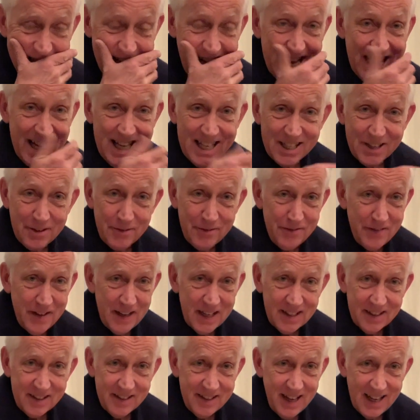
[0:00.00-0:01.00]
It's
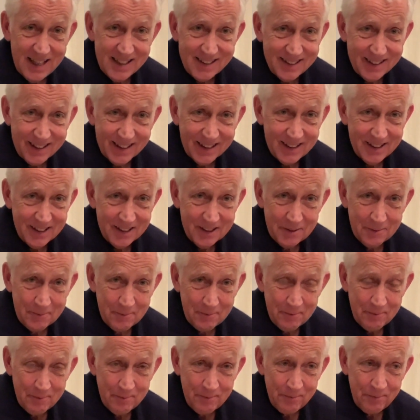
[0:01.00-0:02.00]
fantastic.
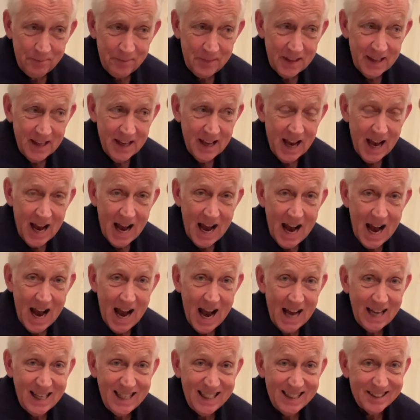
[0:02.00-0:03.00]

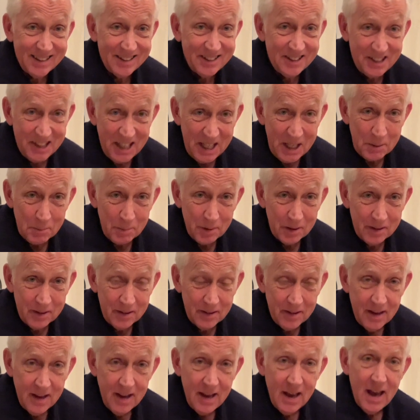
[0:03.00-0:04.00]
And it's cheap.
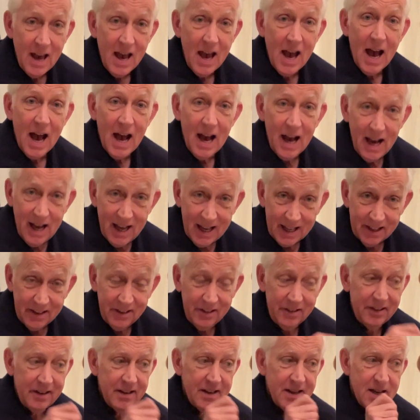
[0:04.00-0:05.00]
And
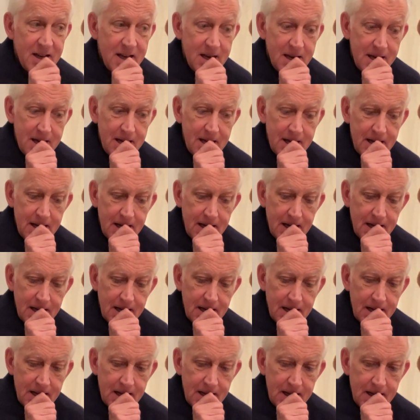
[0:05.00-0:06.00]

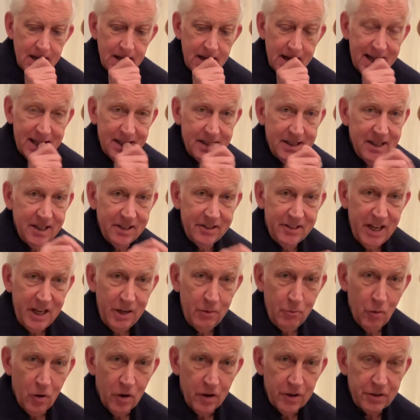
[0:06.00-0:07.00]
at 13
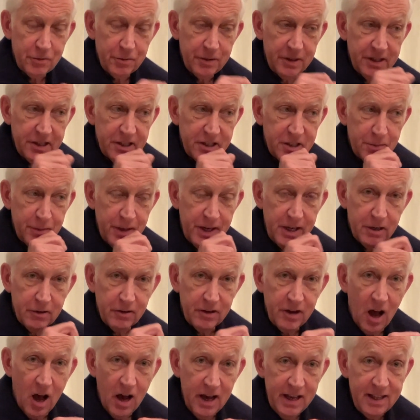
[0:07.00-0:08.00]
watts with this speaker,
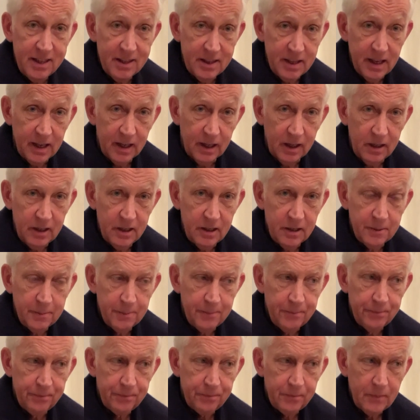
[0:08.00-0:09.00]
I think,
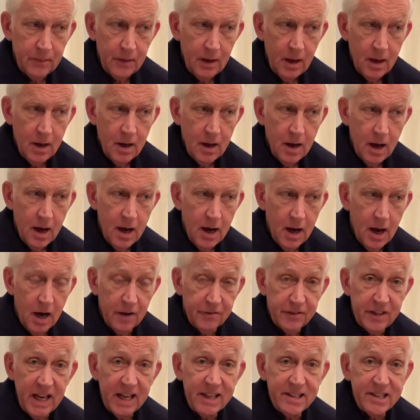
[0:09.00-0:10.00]
I've
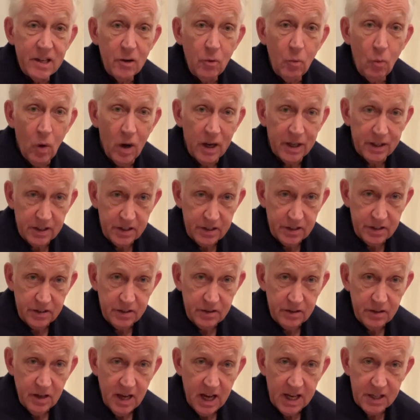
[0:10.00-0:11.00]
gigged it once,
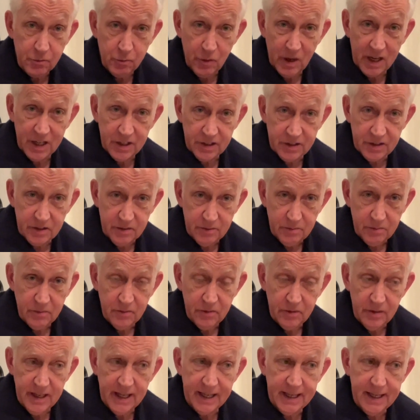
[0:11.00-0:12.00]
as well as
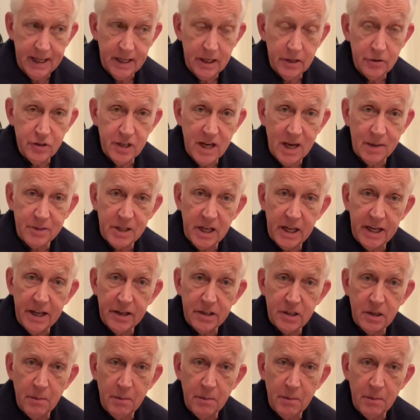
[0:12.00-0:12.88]
gigging at the jams, and it's a